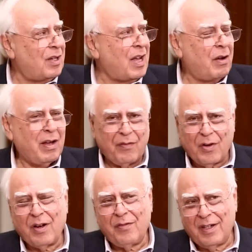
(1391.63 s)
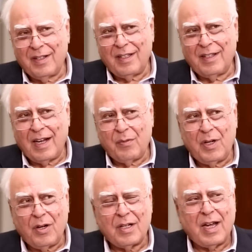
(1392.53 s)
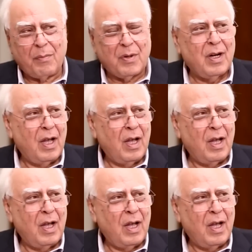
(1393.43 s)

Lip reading: I have confidence that that will not happen.